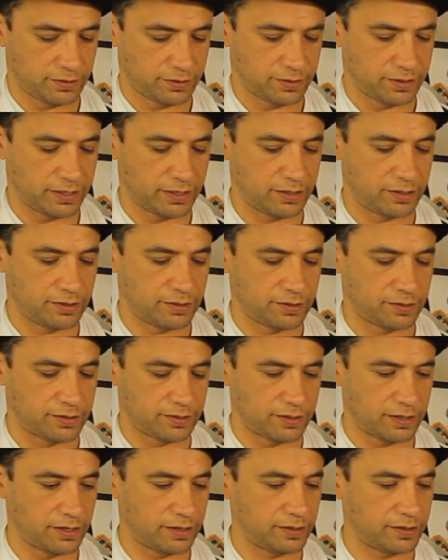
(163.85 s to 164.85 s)

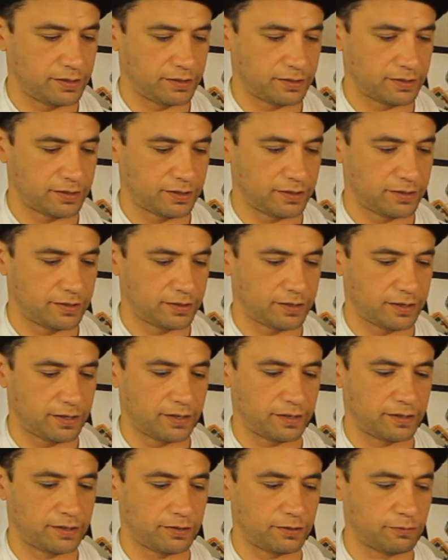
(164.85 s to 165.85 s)
Sadie's thank you saying
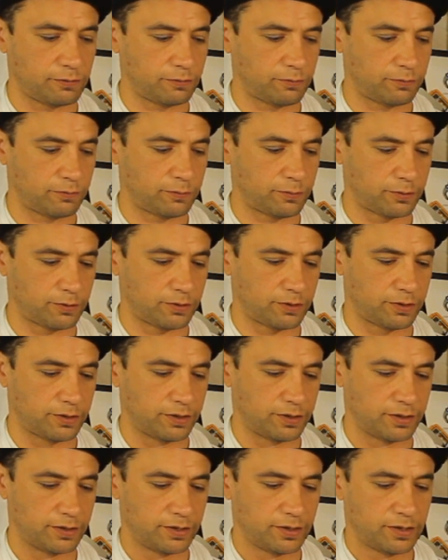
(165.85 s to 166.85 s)
thank you for
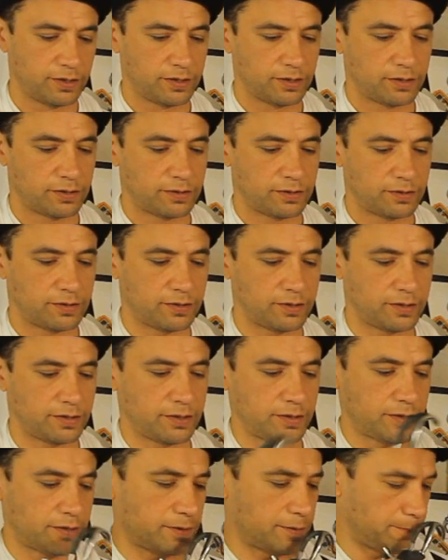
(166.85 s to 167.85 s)

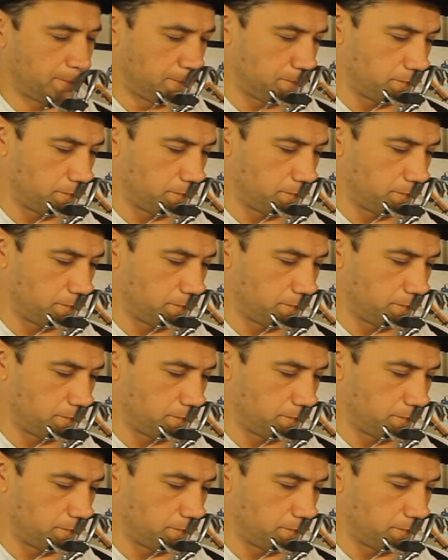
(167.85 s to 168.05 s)
uh,